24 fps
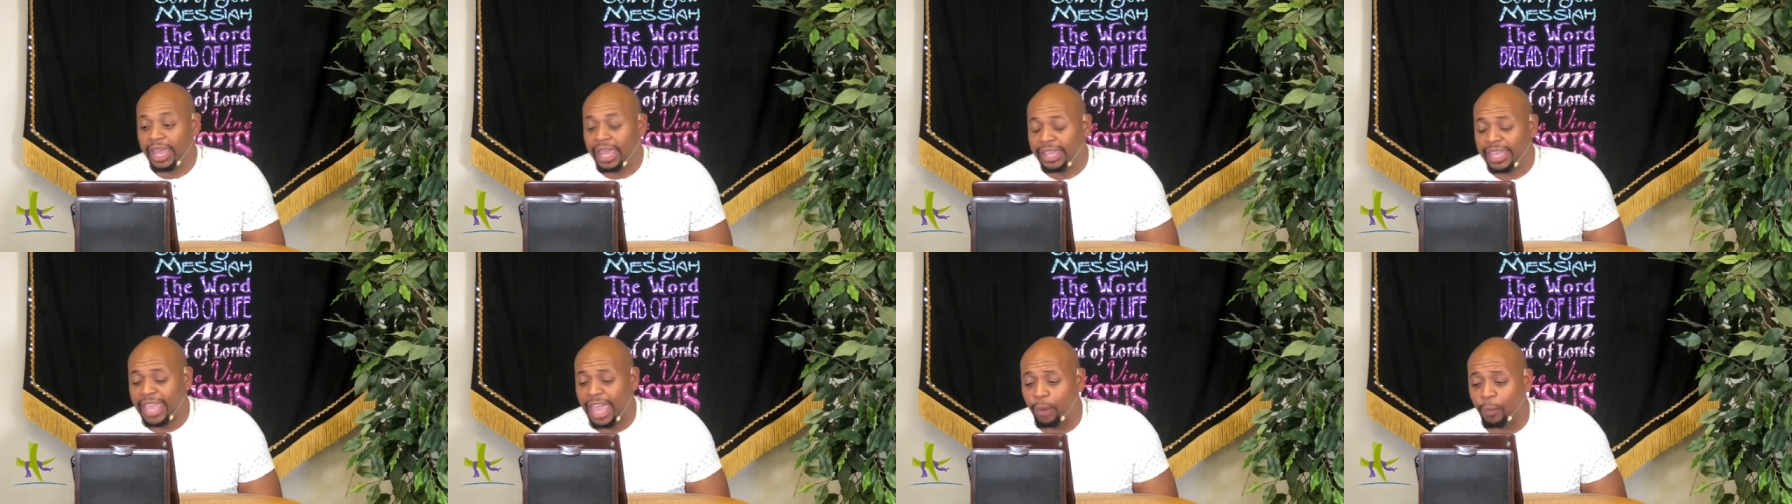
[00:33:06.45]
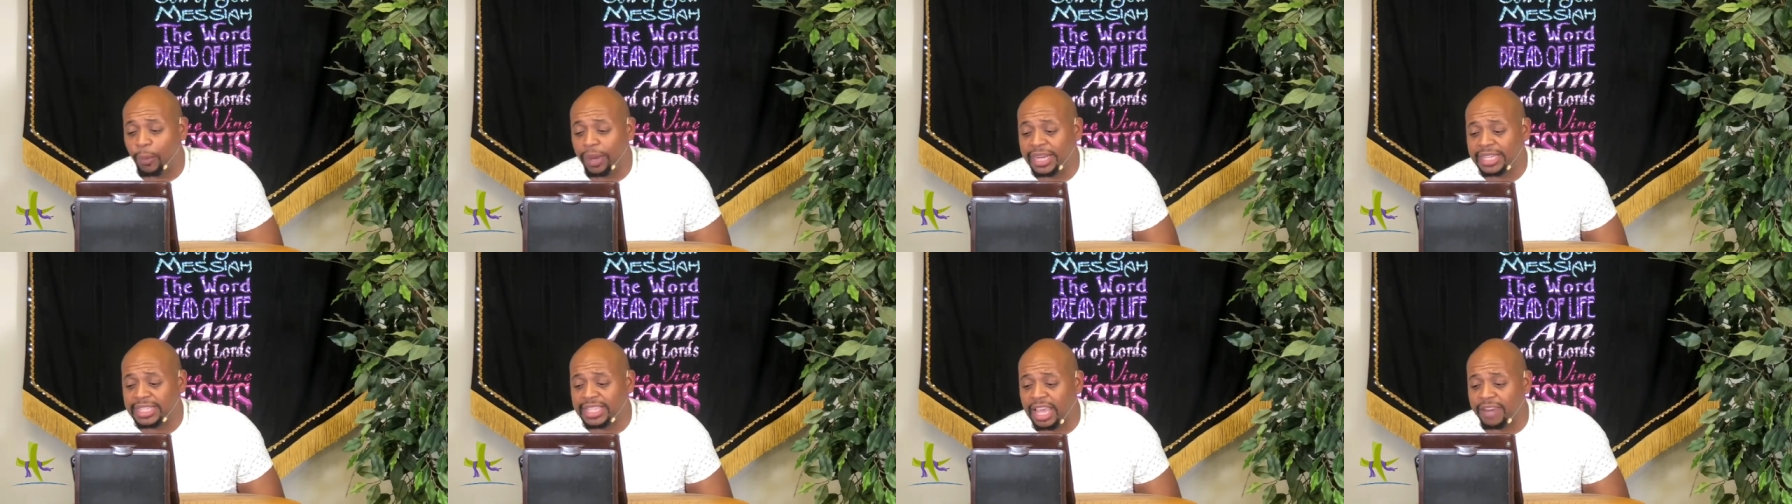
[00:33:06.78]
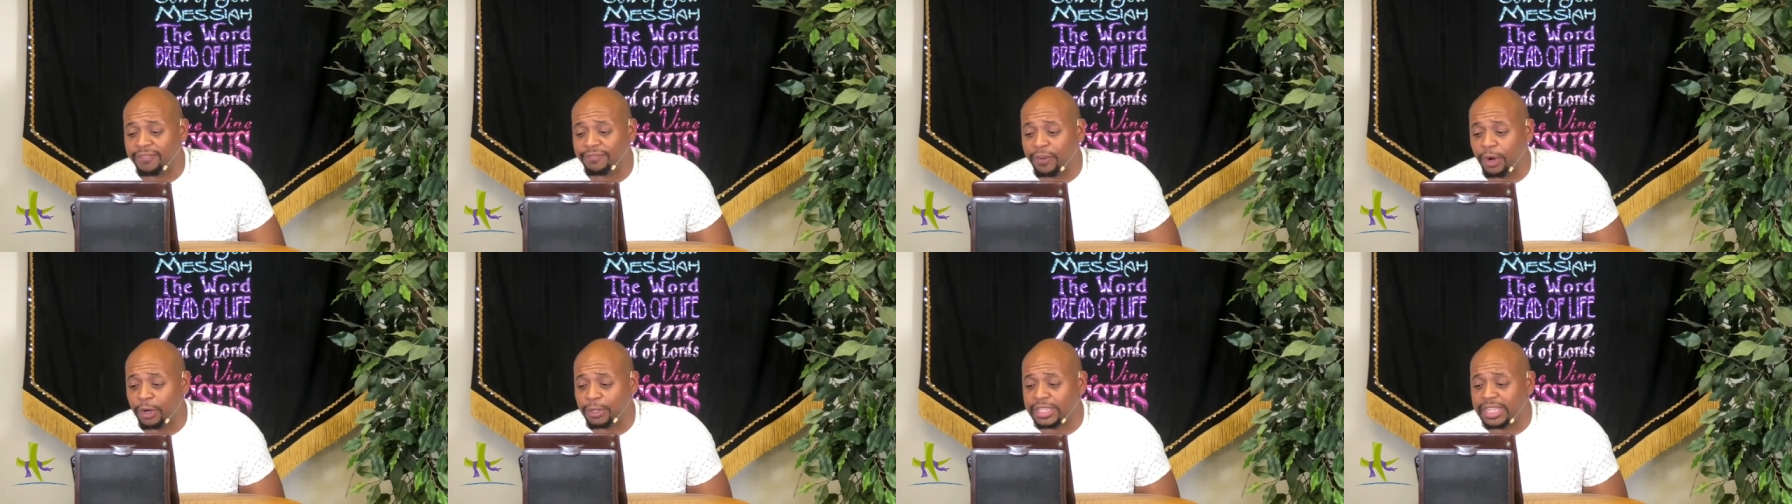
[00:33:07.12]
Yeah, what is that
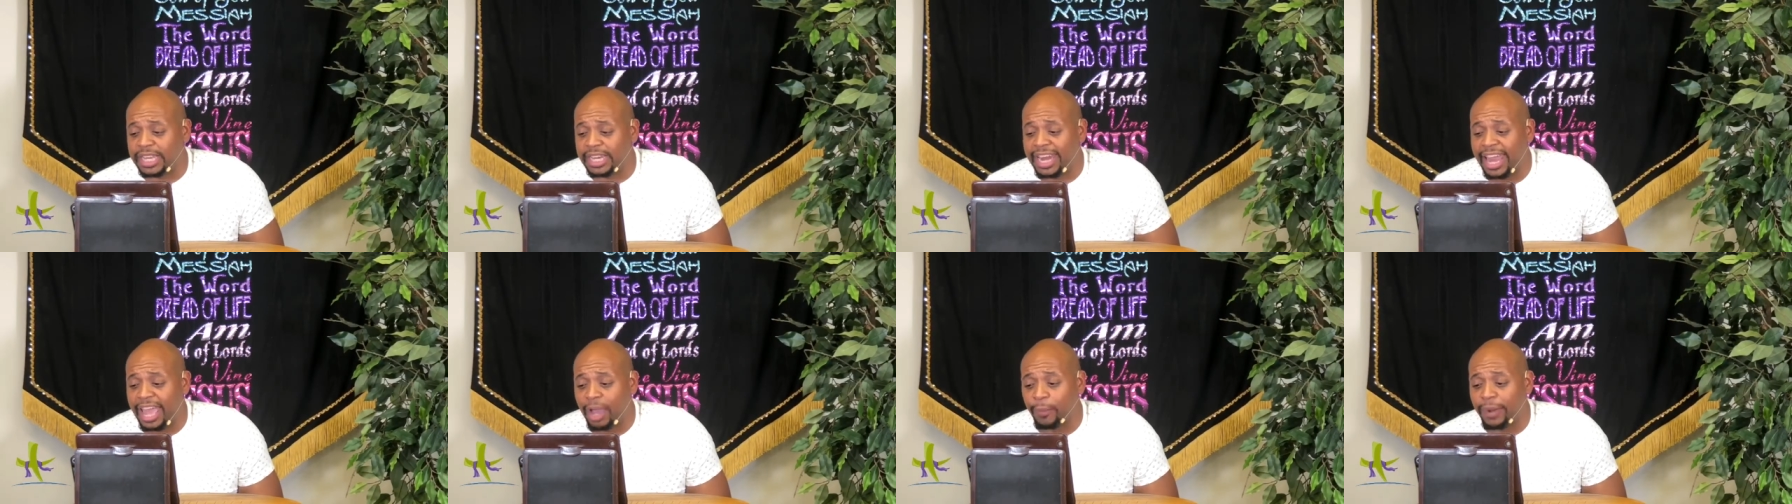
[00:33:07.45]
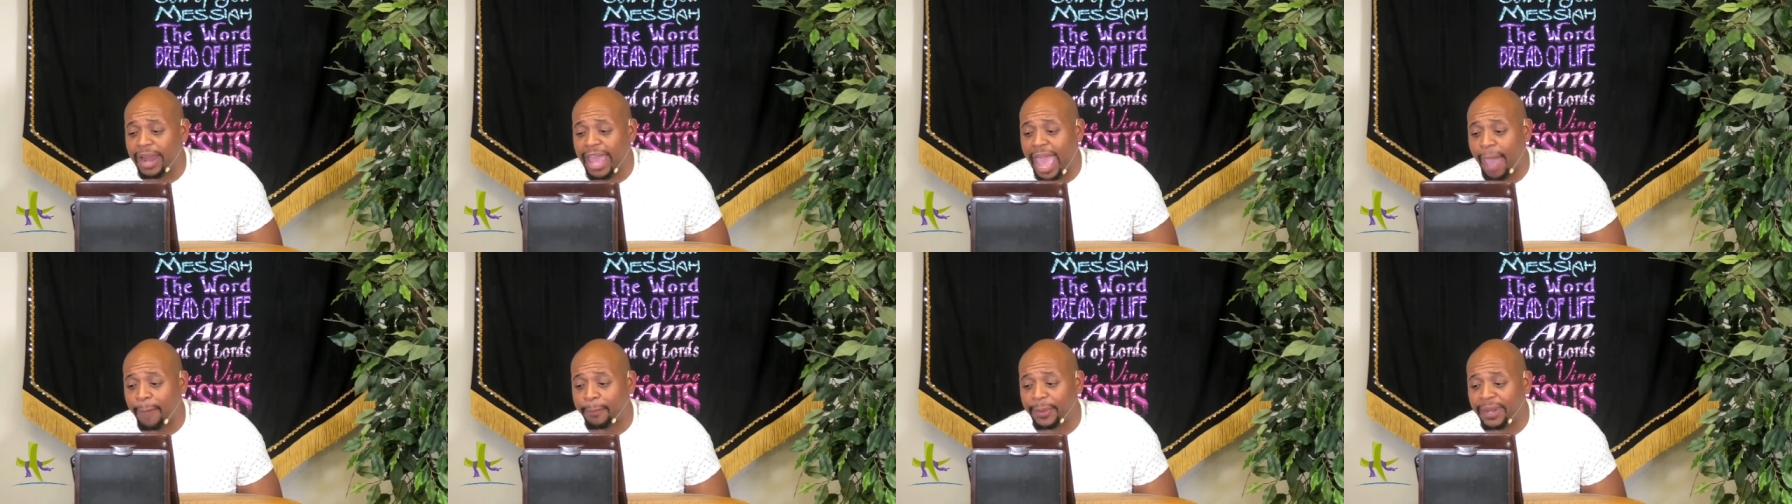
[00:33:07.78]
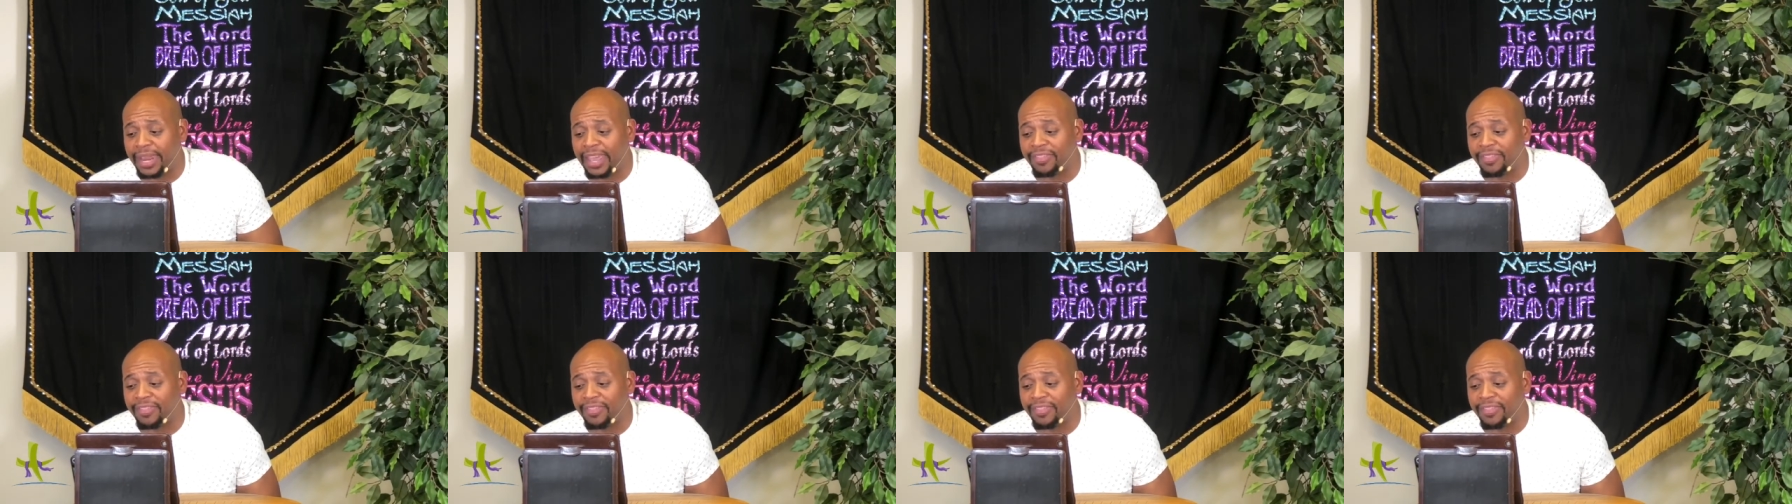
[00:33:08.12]
verse that now would happen?